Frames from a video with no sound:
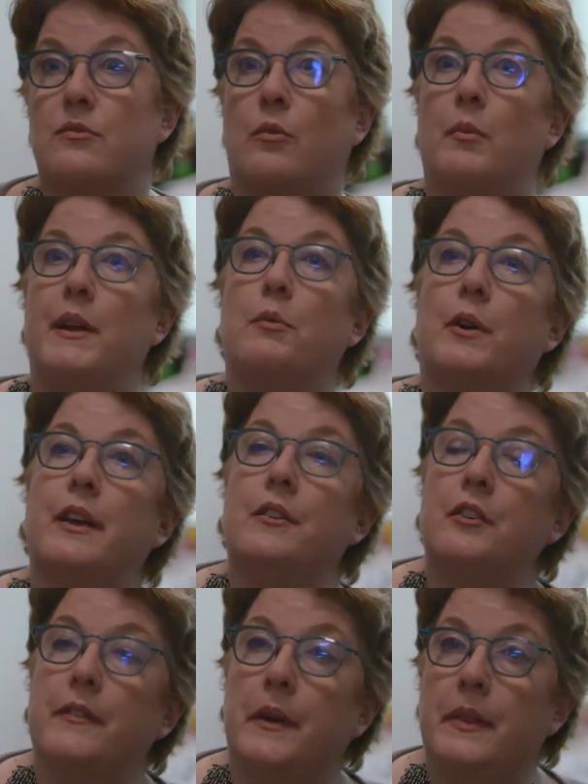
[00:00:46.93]
When we were
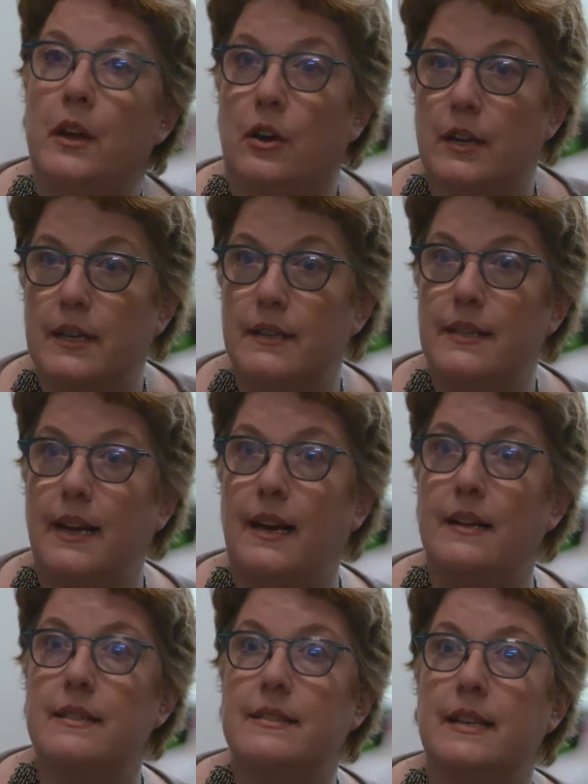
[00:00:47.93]
interviewing the
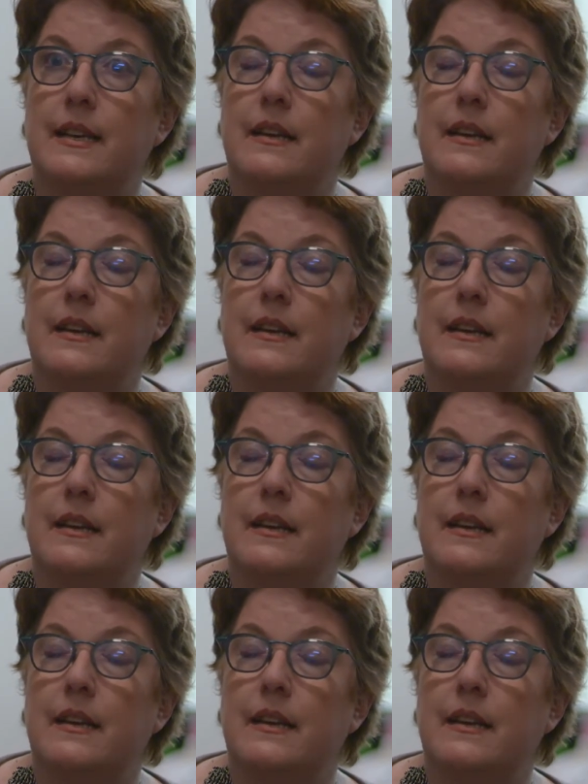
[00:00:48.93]
architects,